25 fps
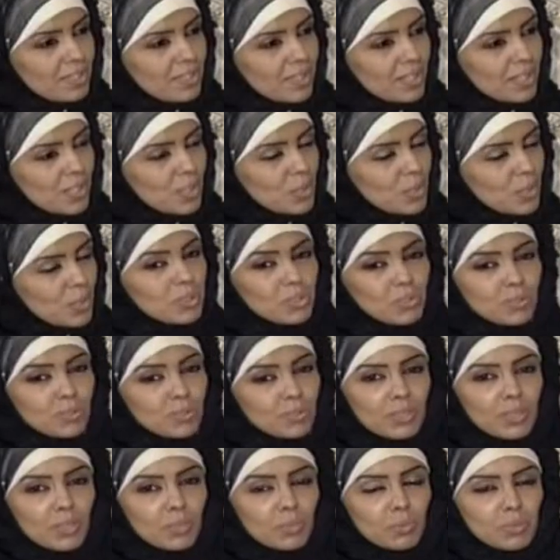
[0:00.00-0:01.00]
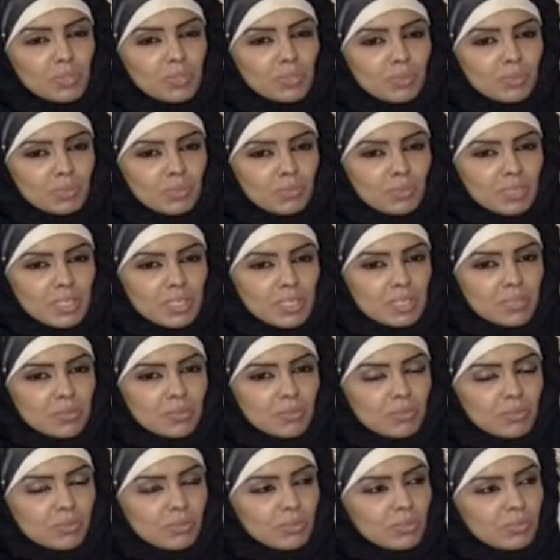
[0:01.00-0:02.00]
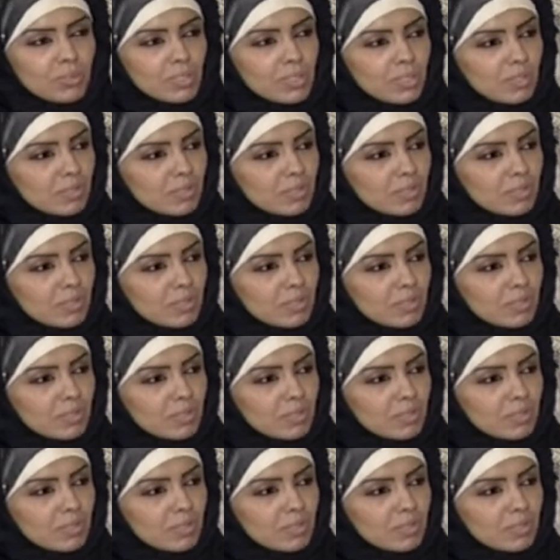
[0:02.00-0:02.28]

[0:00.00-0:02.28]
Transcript: What do you feel when you listen to the Quran?